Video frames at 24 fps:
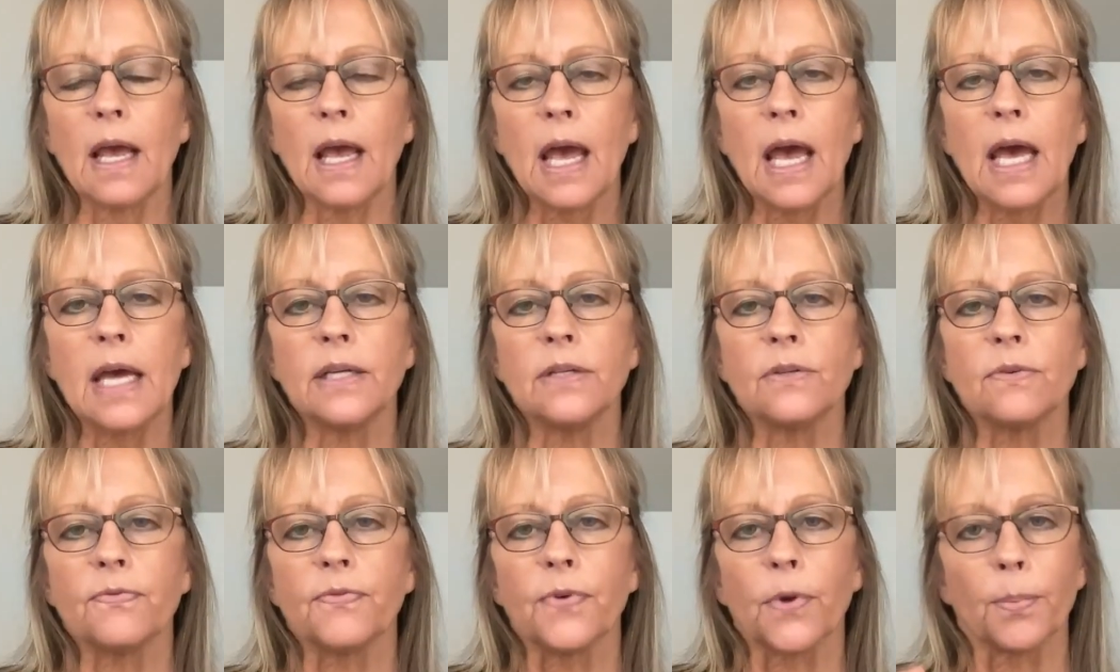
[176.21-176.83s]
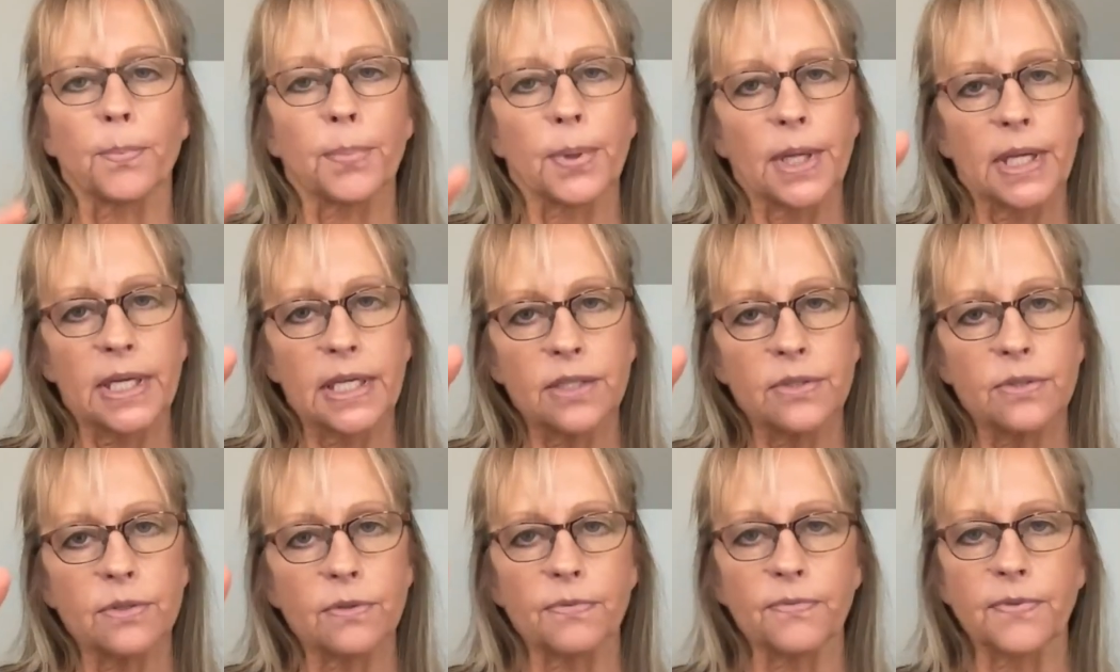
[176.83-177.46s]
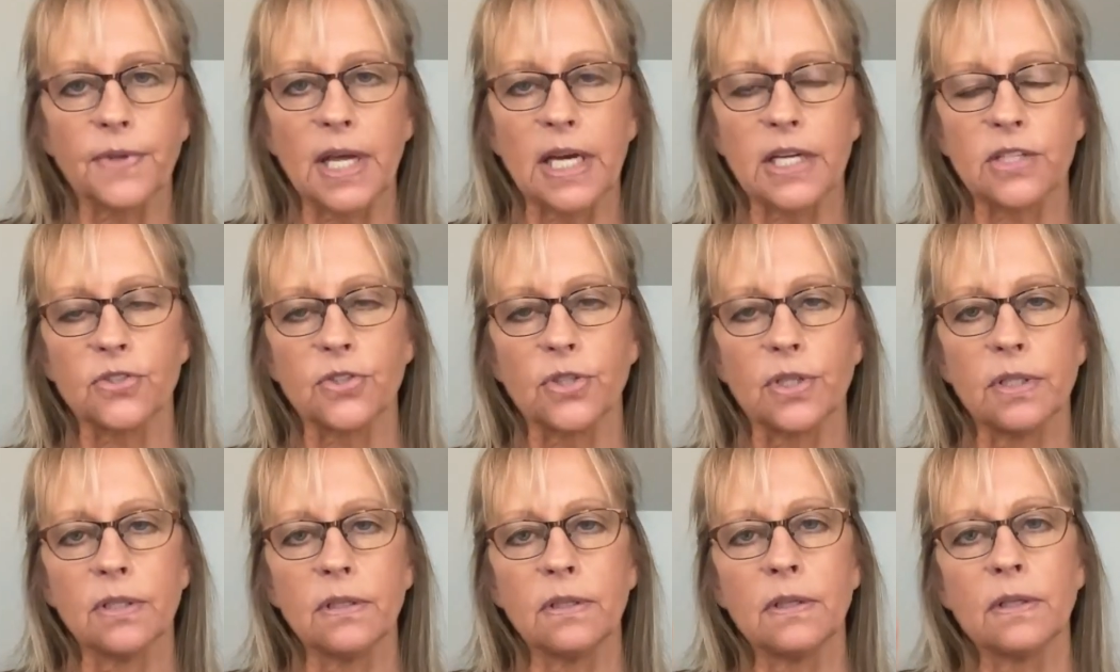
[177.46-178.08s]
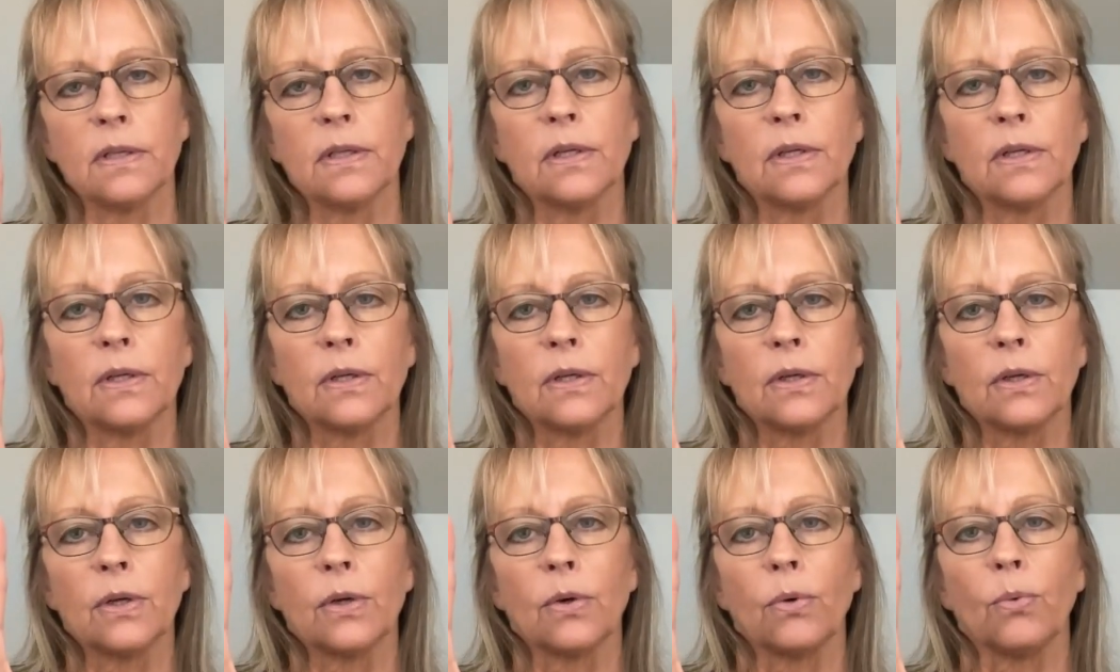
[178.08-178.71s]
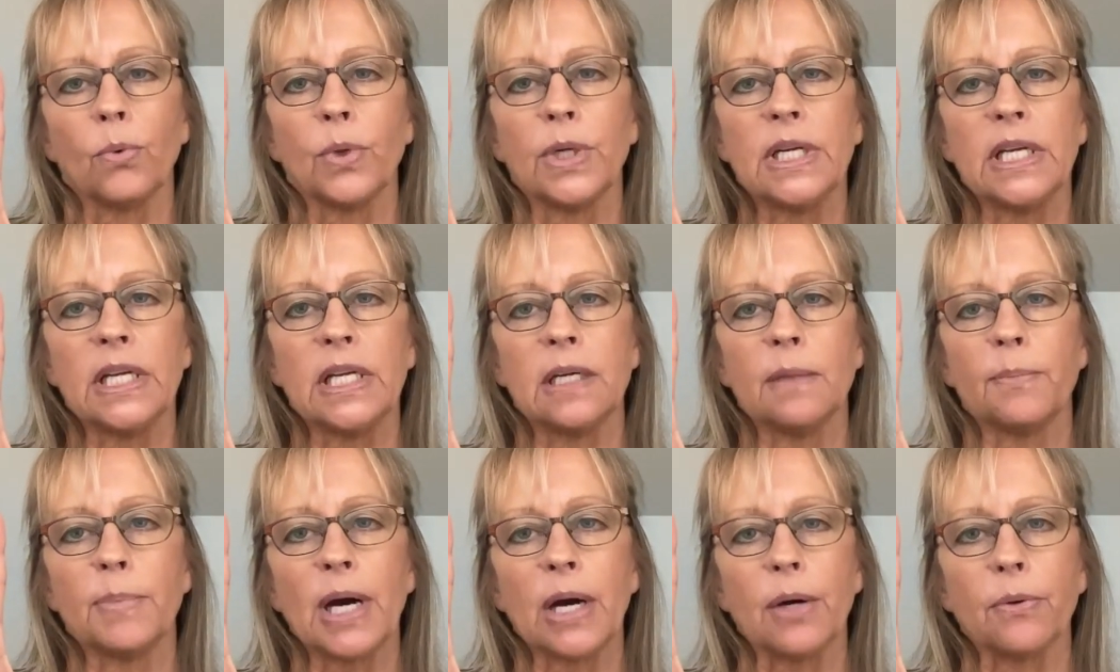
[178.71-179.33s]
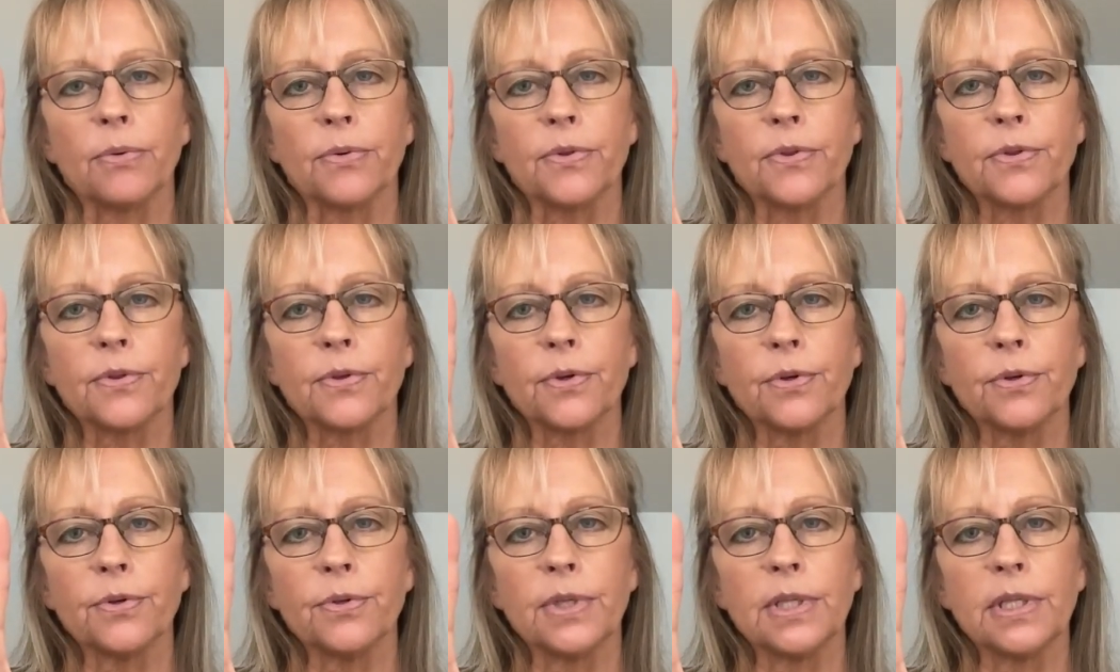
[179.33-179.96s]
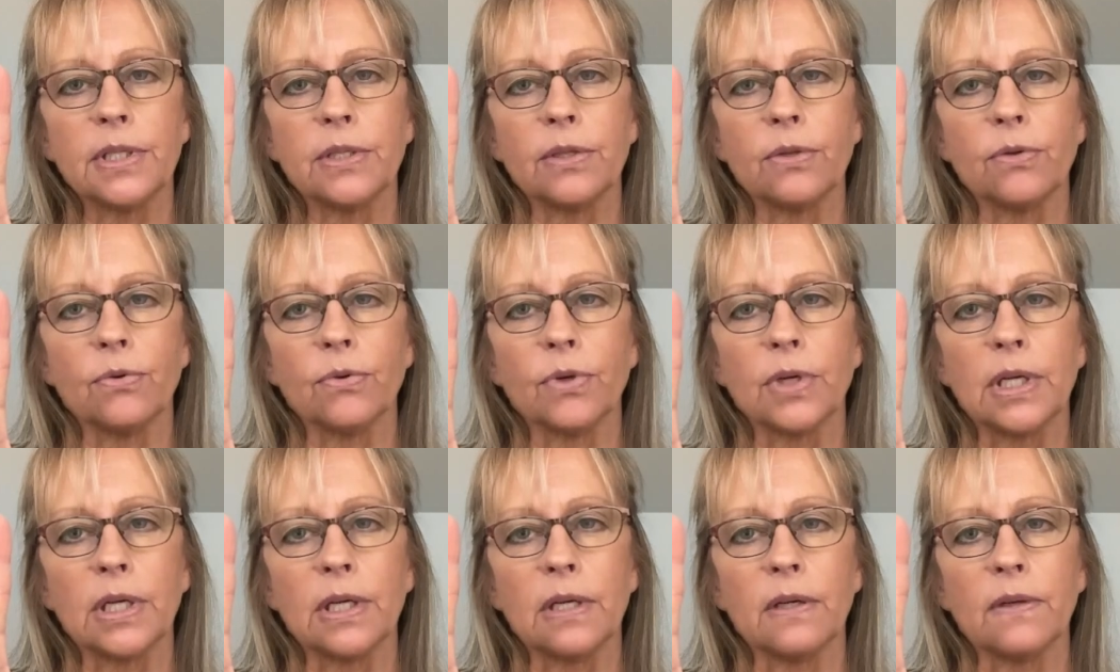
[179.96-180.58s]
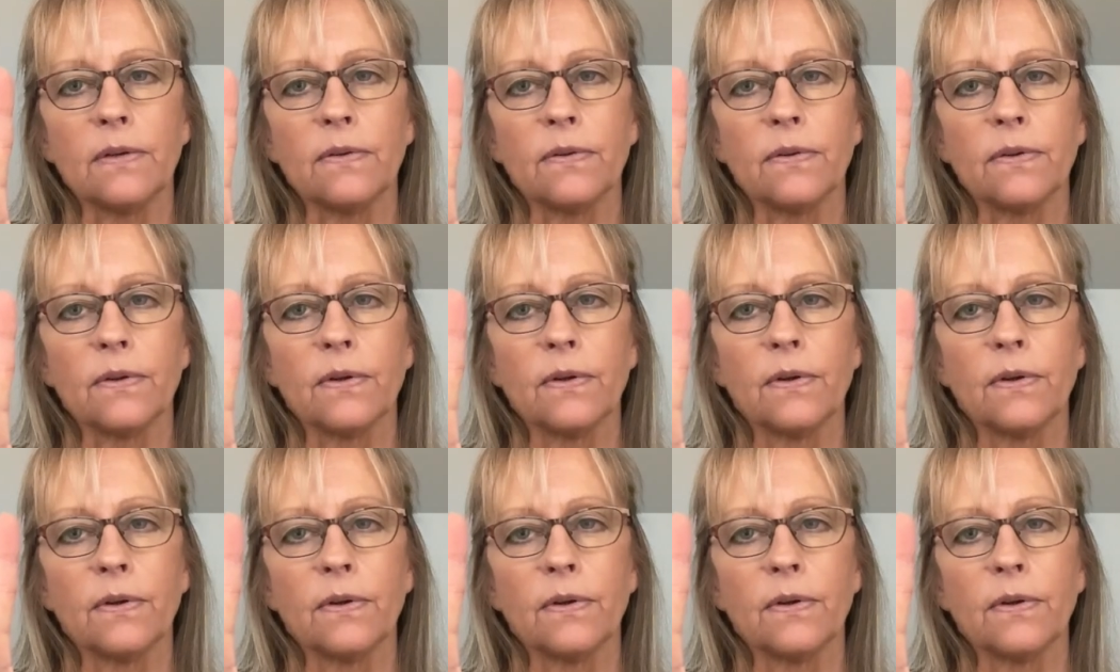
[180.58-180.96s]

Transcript: And for plantar flexion, we need about 30 degrees